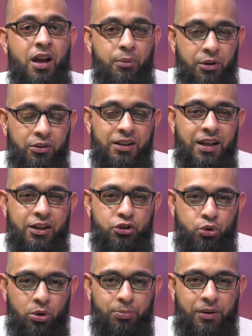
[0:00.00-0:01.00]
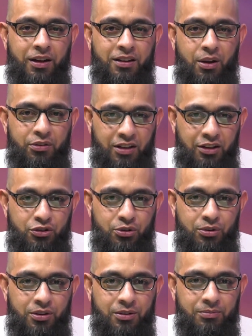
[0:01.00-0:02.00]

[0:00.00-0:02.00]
We're going to take a short break now. Stay tuned.